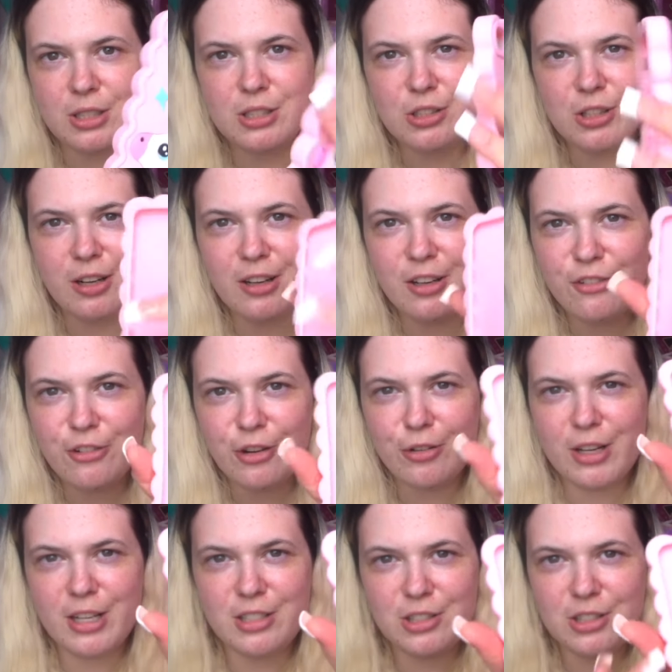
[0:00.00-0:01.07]
I like phone
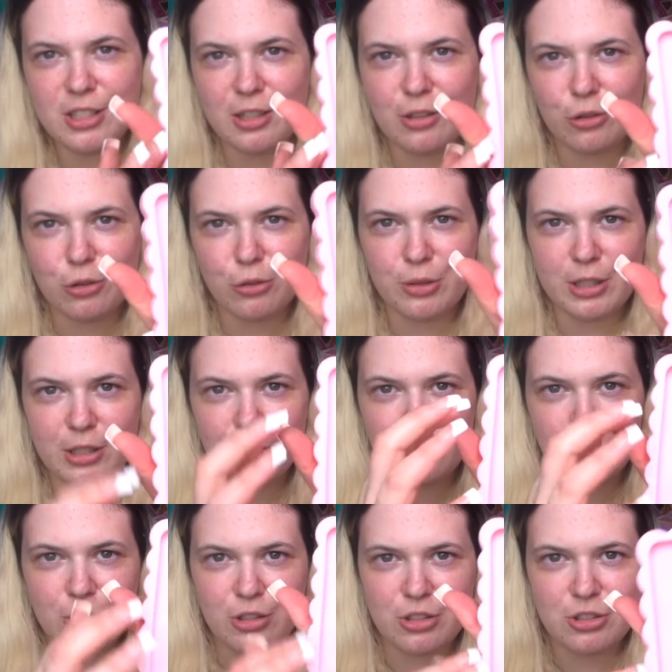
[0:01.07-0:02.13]
cases that look really good
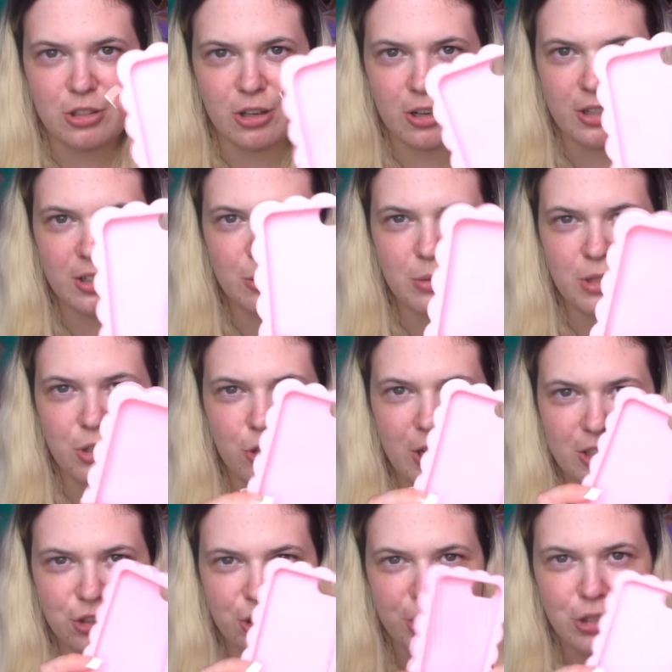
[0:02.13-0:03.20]
on the side when you're
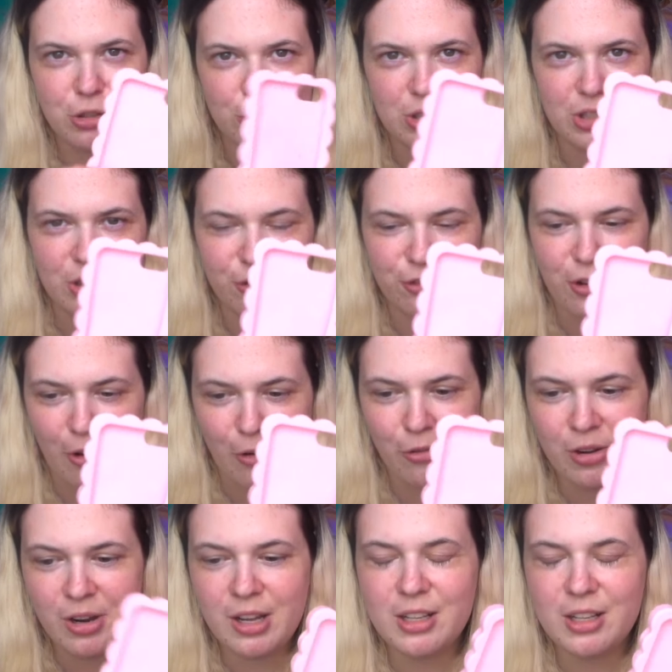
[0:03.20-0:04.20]
actually using the phone.